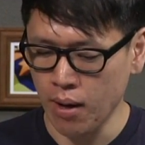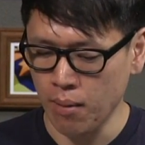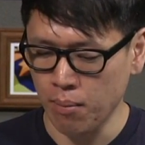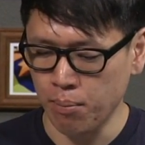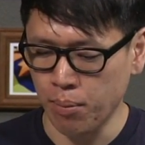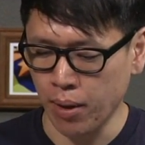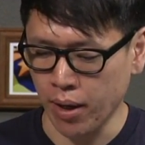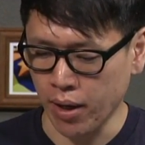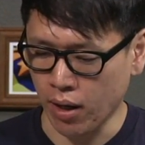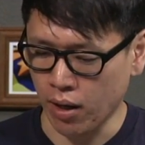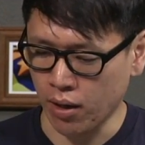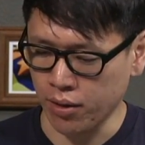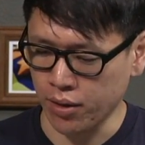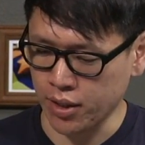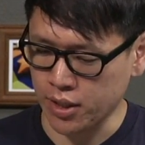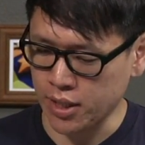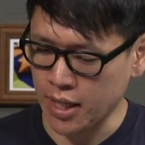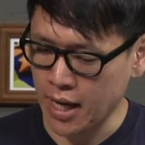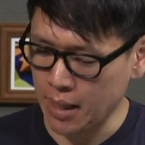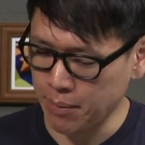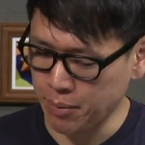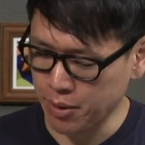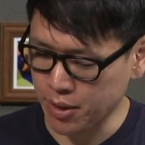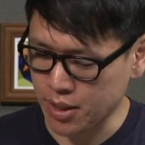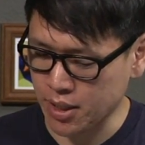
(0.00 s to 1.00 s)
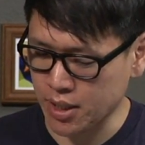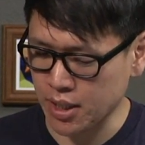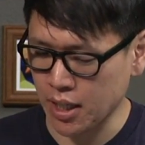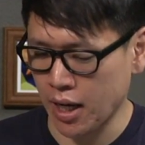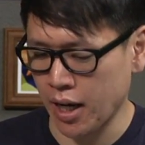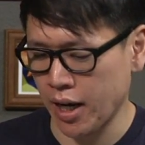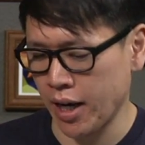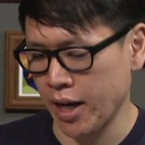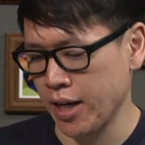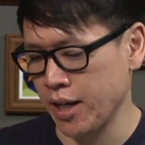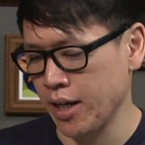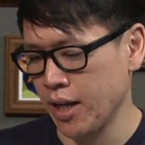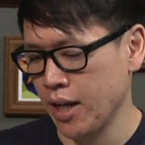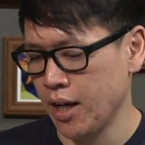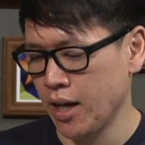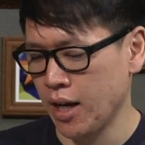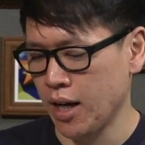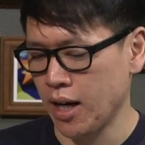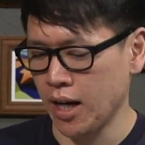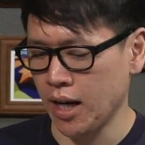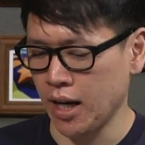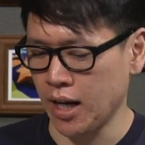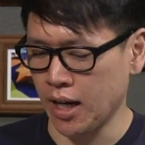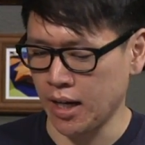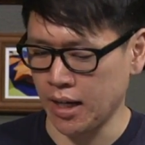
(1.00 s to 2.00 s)
But on the tablet side,
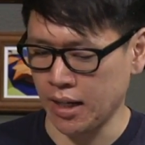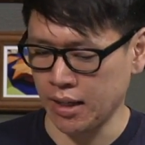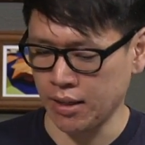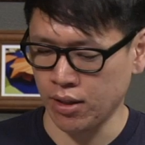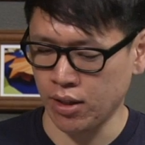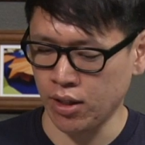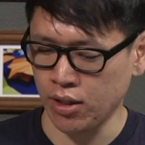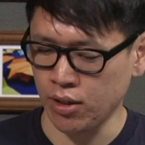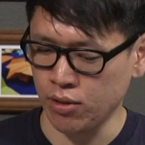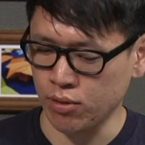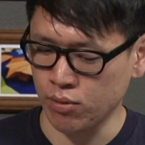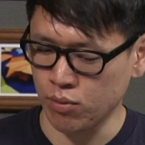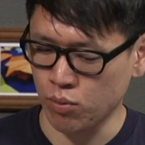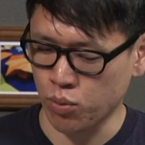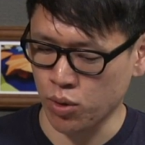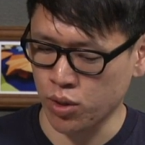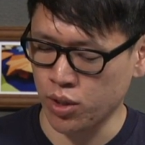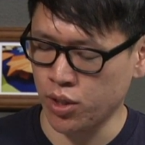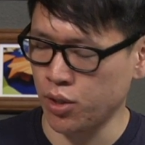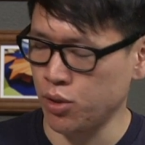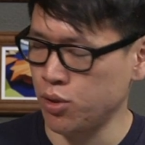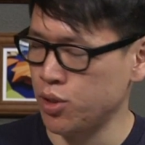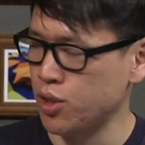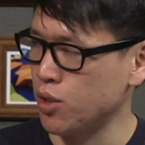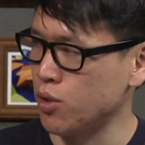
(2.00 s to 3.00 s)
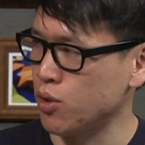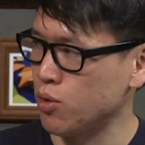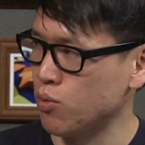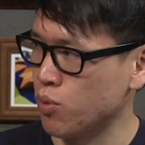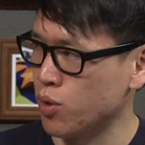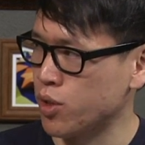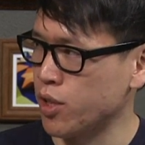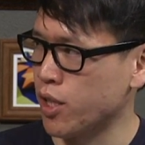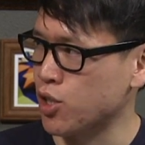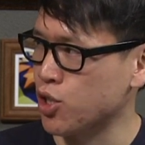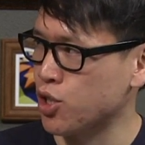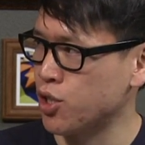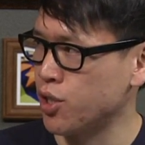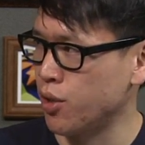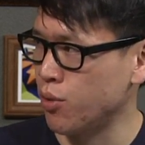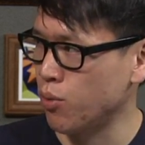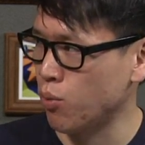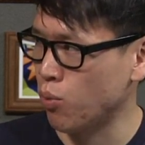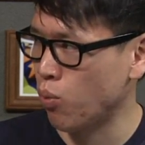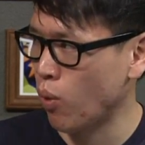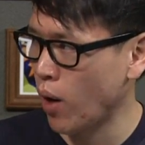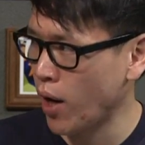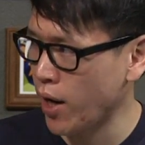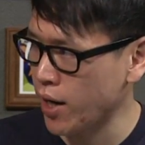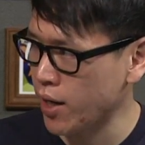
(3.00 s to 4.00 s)
uh, the reduce, reduction in
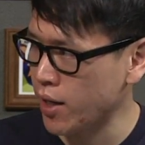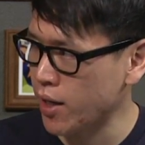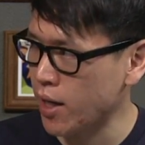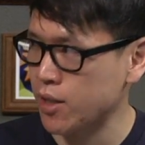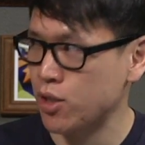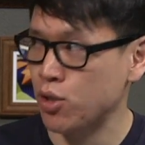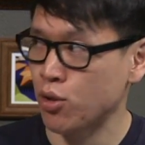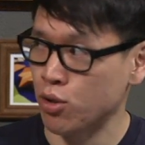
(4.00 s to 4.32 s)
weight,